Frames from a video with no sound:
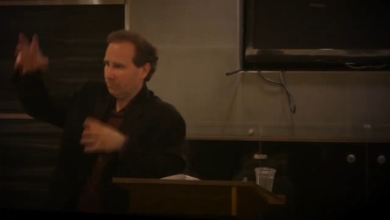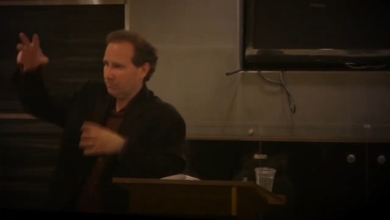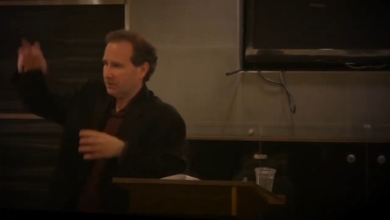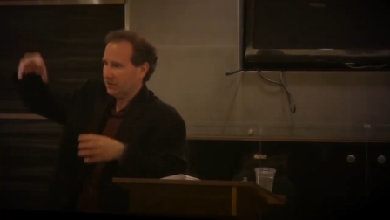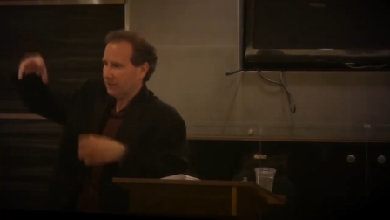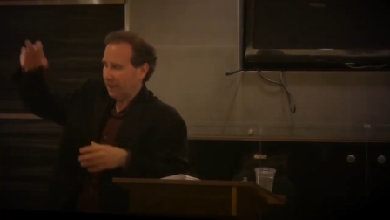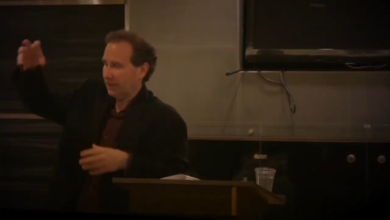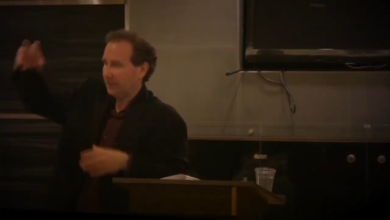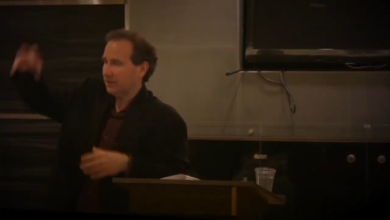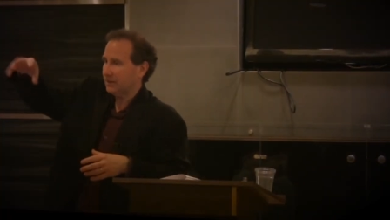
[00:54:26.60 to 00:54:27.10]

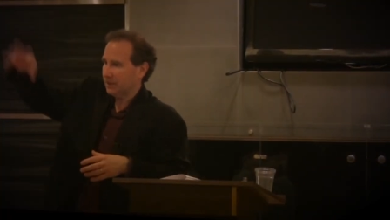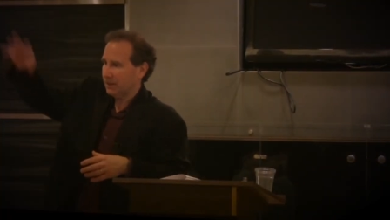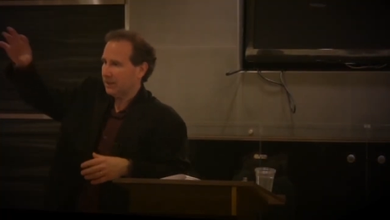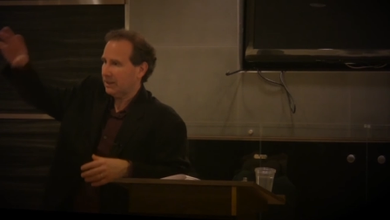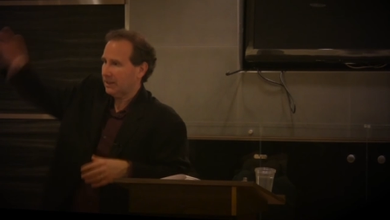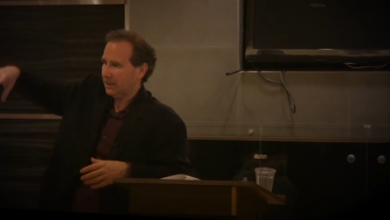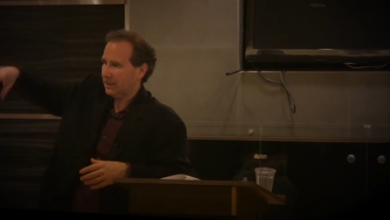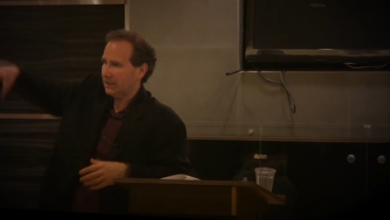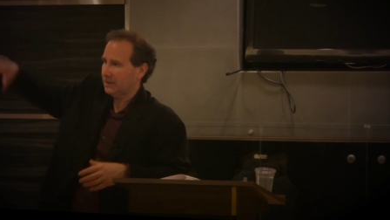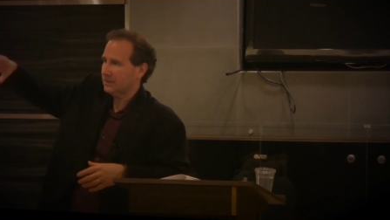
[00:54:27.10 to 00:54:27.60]
said
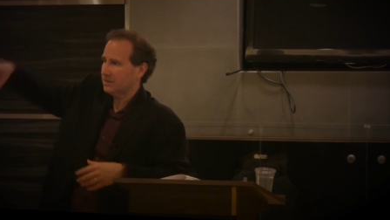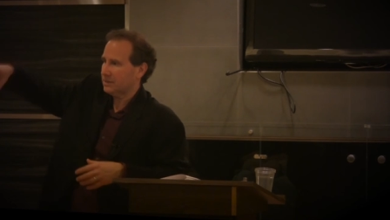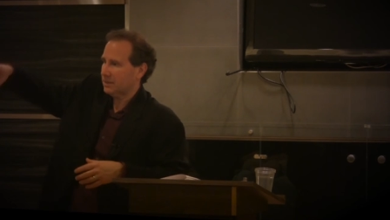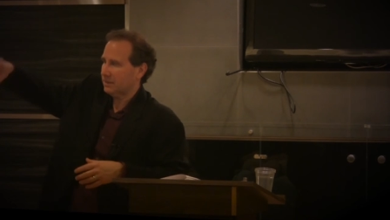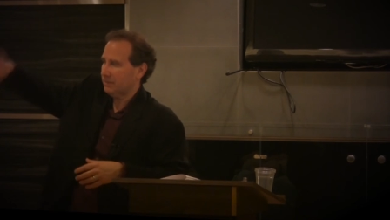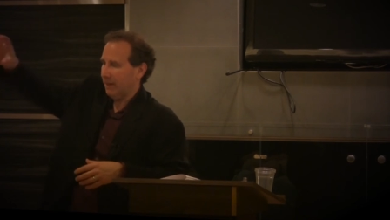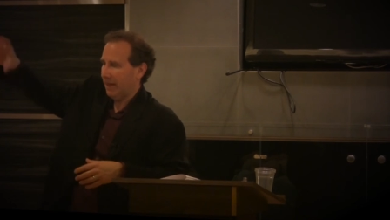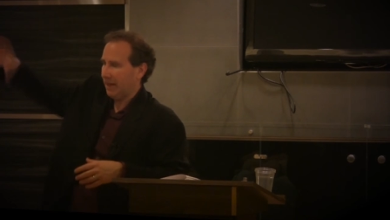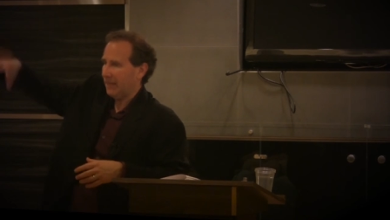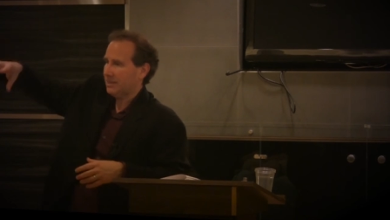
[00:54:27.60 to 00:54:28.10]
he is
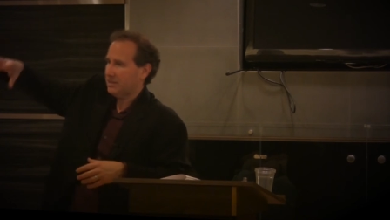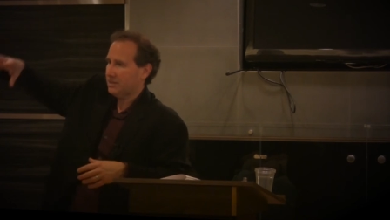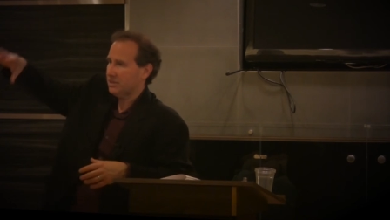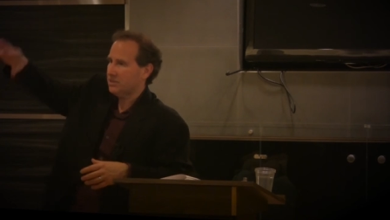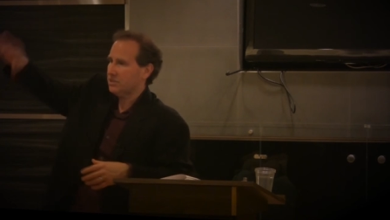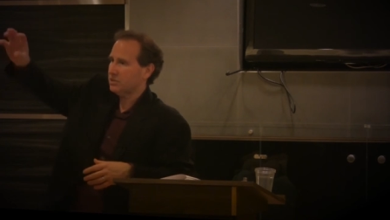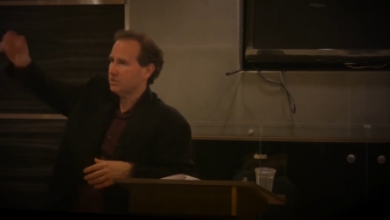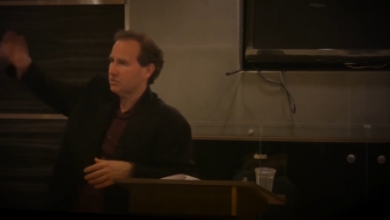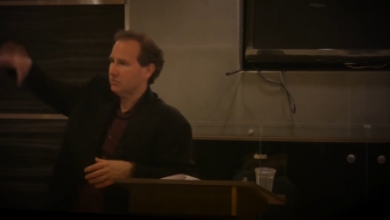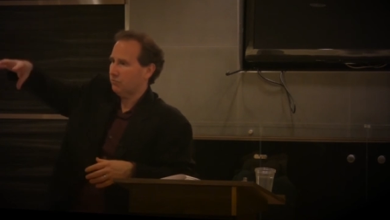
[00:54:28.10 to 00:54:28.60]
the
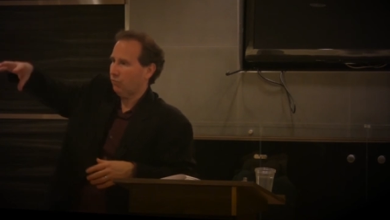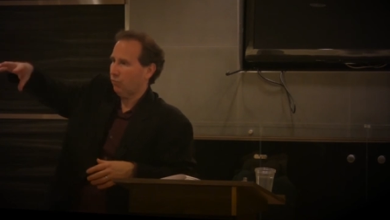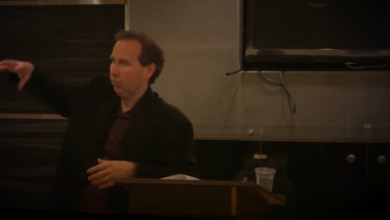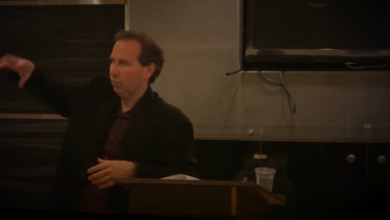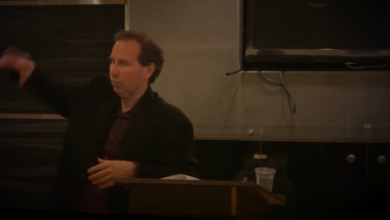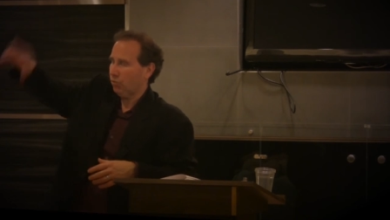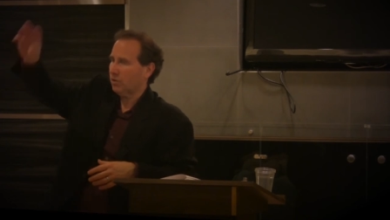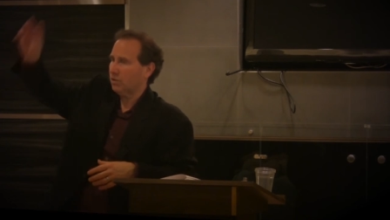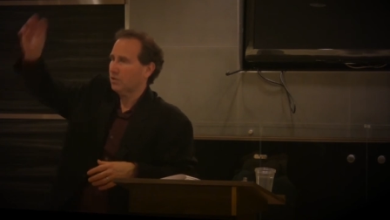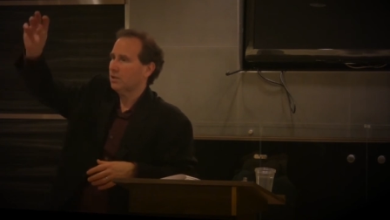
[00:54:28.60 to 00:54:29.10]
basis
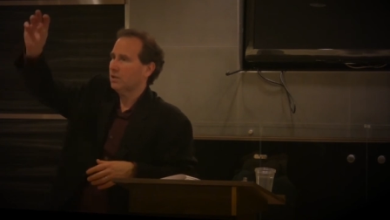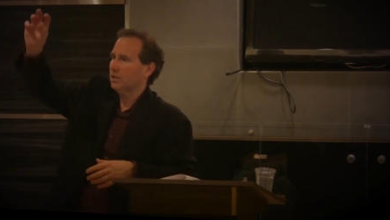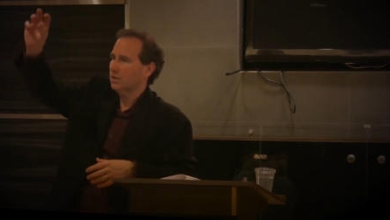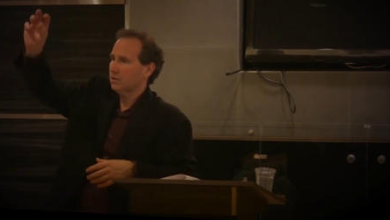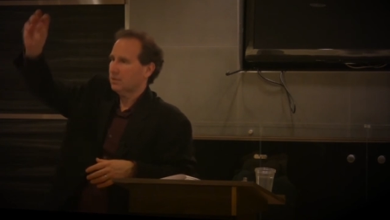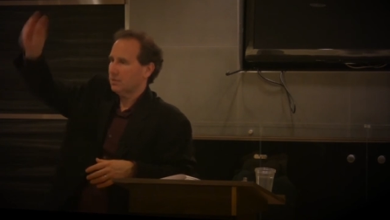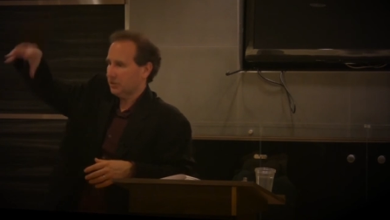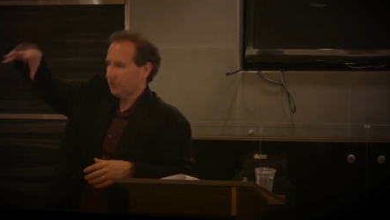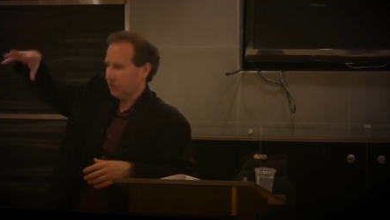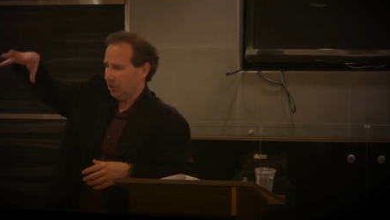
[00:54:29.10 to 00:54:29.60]
for
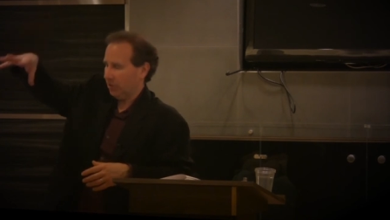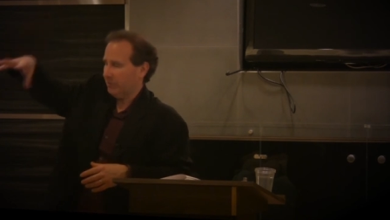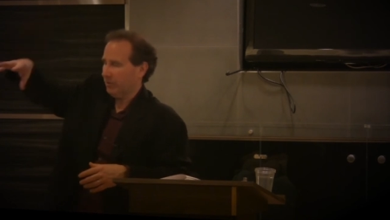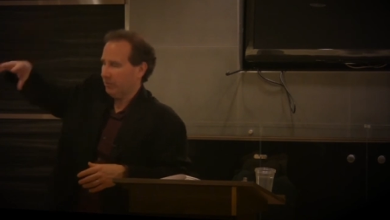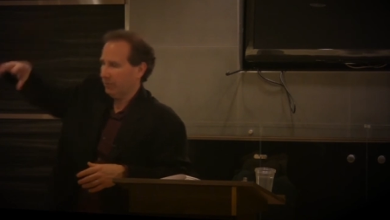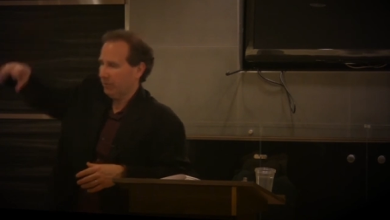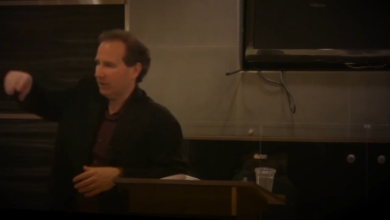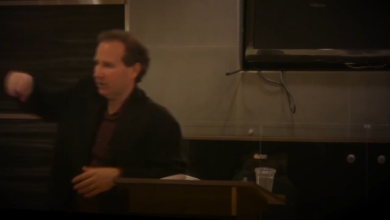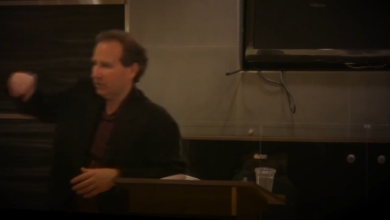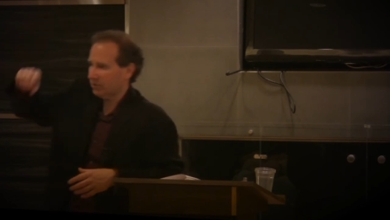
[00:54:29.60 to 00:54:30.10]
the
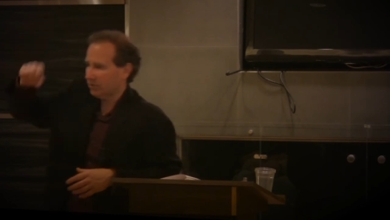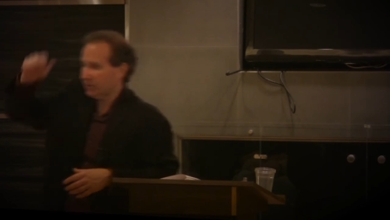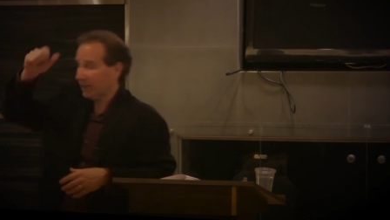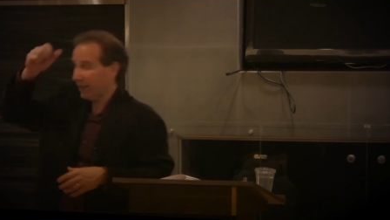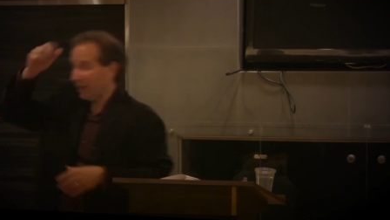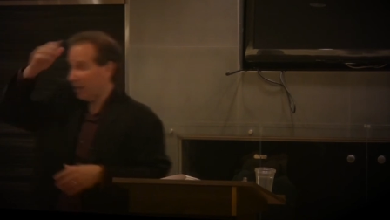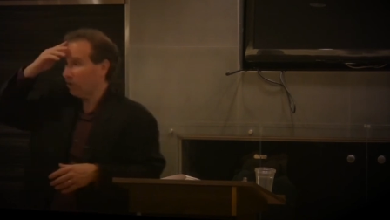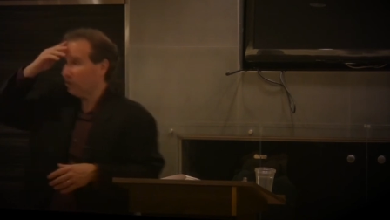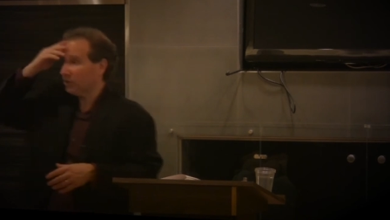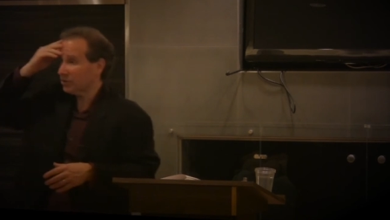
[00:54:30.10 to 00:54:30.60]
Jeremy Renner
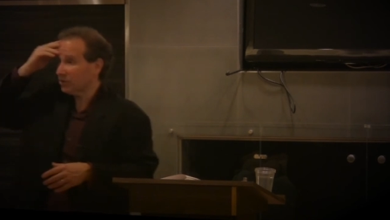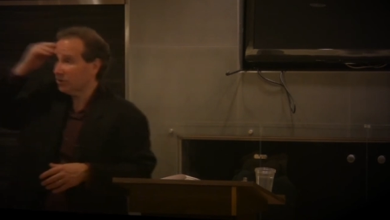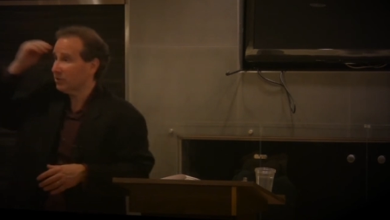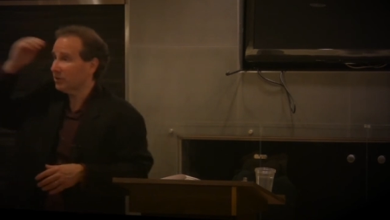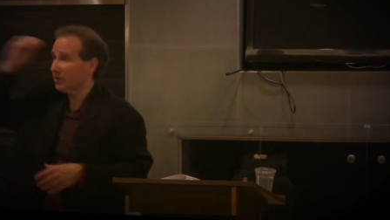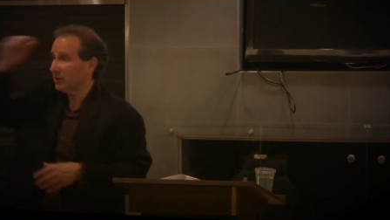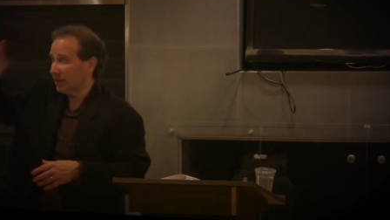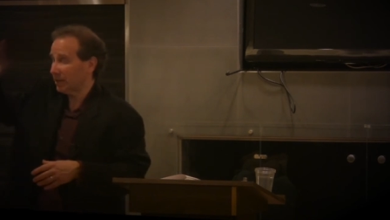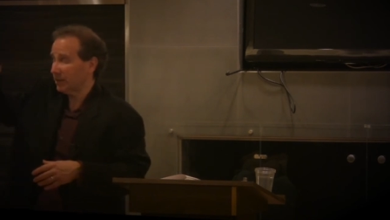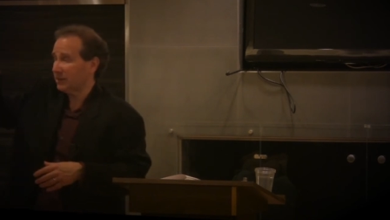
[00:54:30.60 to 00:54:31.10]

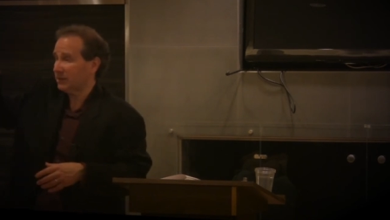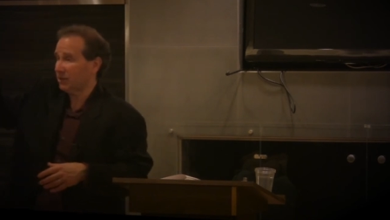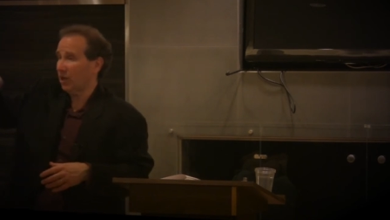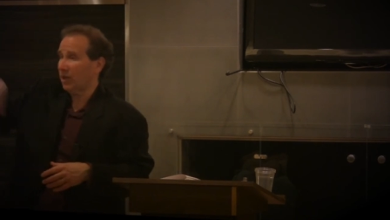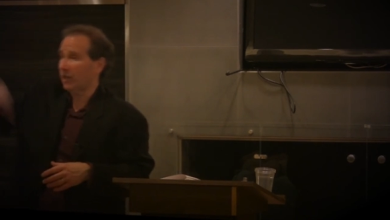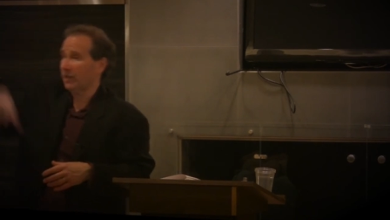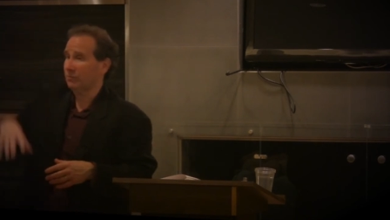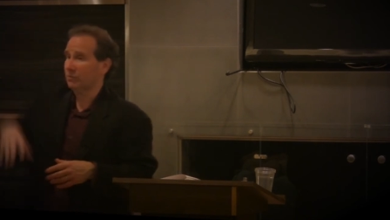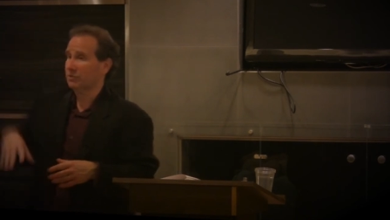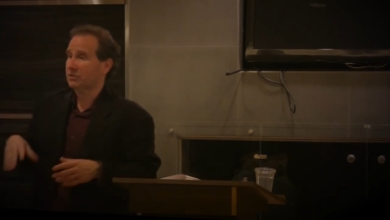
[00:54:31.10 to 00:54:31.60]
character, and he
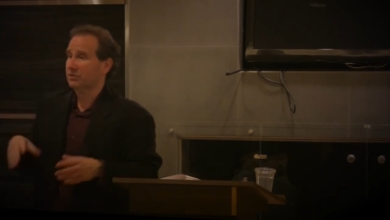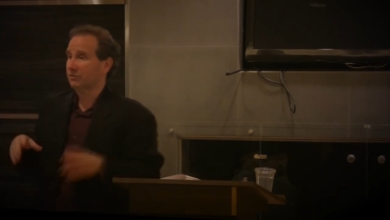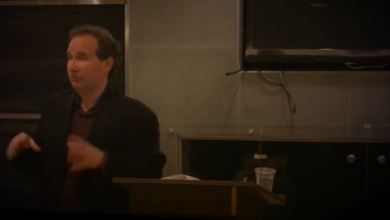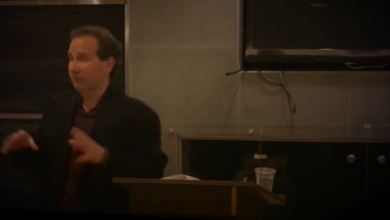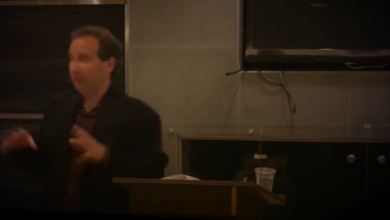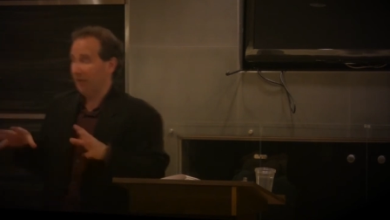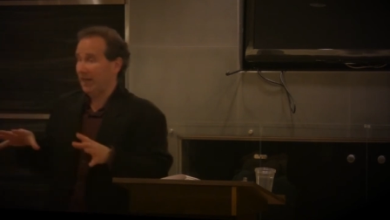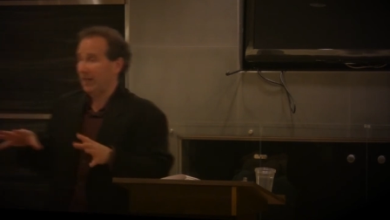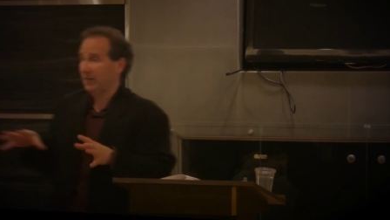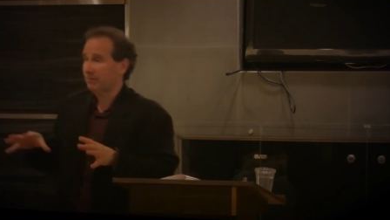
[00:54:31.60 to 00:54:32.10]
thought he was
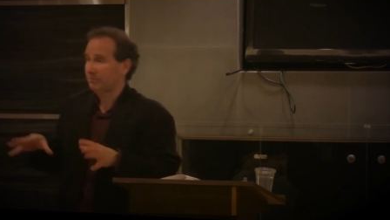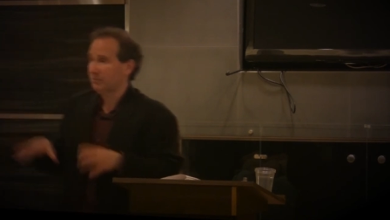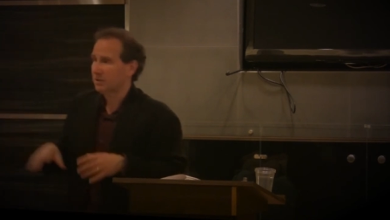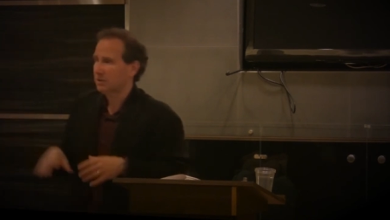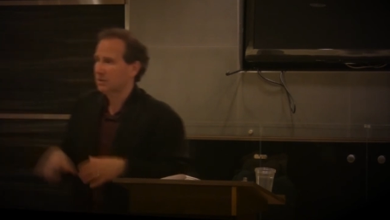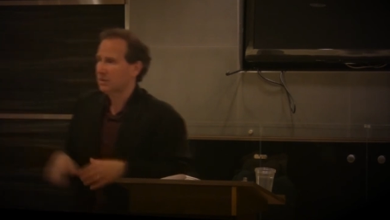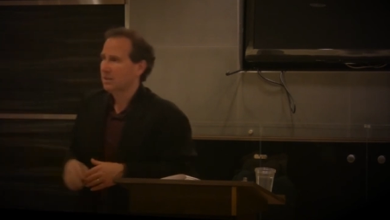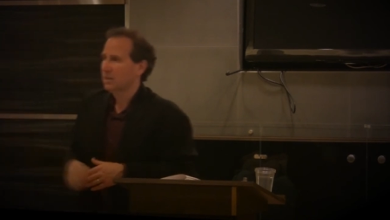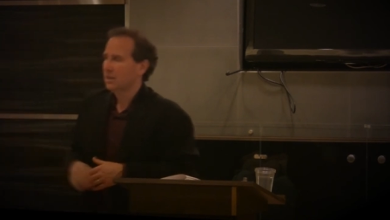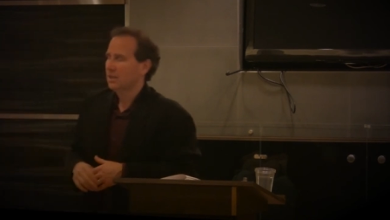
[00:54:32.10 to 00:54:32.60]
defamed.